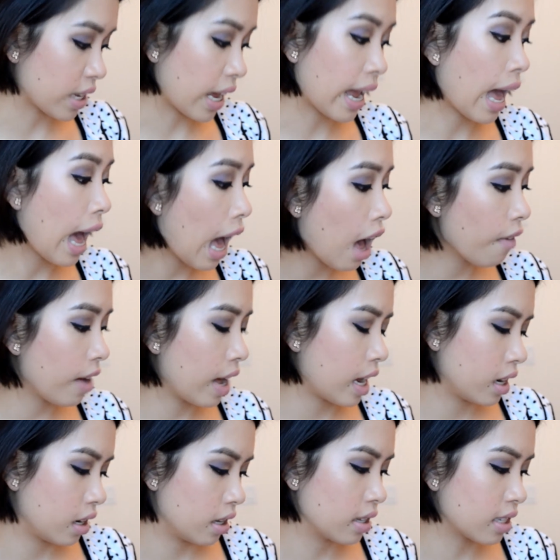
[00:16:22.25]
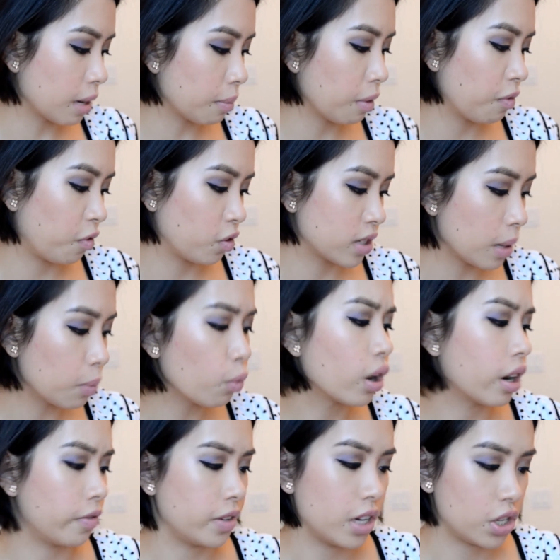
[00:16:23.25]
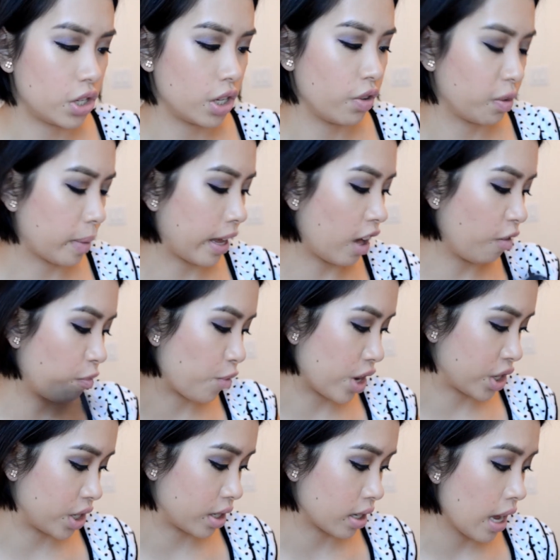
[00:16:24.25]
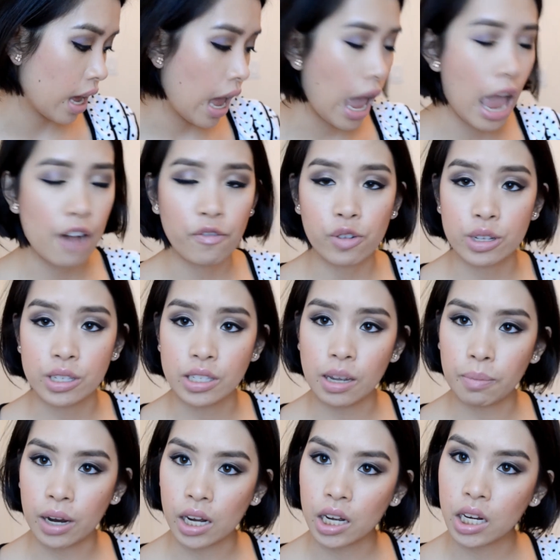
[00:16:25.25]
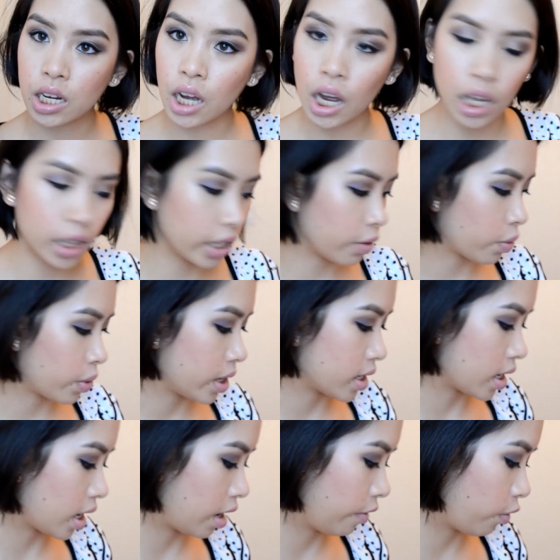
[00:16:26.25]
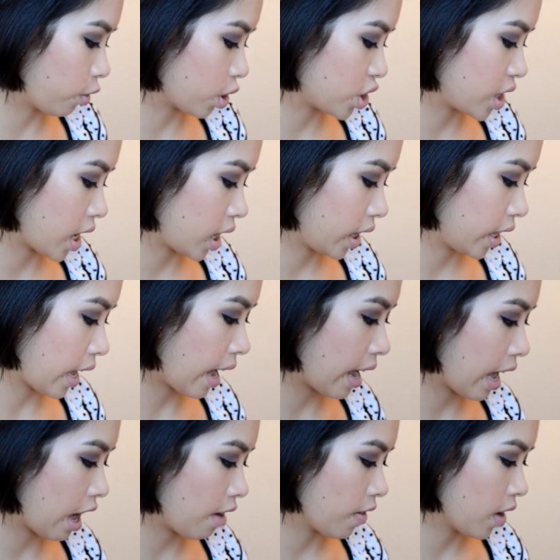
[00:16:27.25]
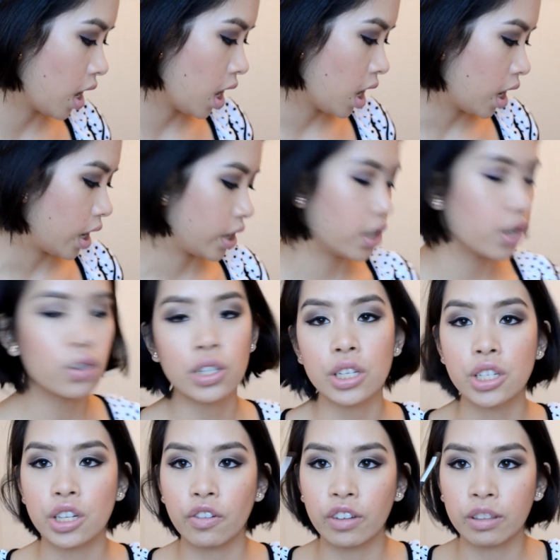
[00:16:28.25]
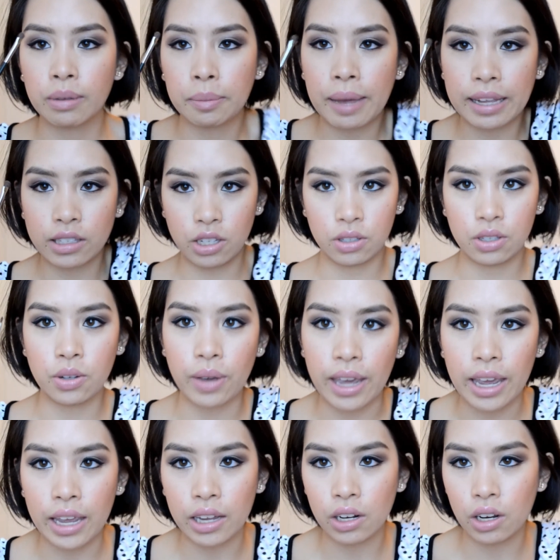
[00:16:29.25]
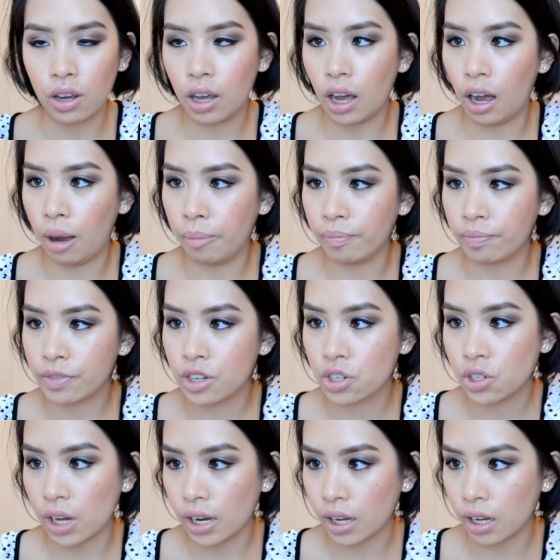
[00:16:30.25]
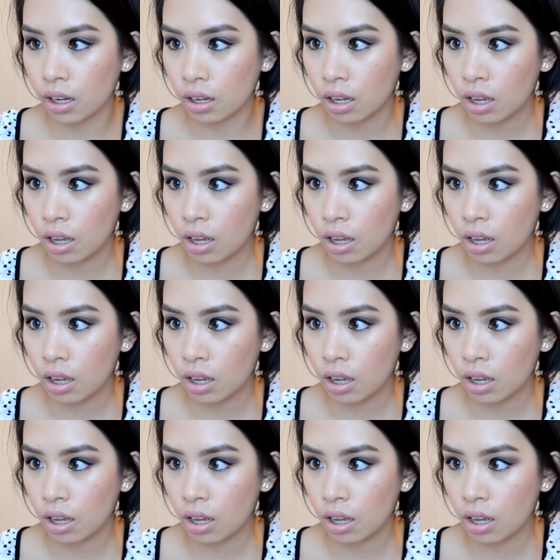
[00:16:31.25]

I have had somewhat of an issue with my e.l.f. brushes, and for some ungodly reason, unfortunately, I have a huge issue with my MAC 228 shedding.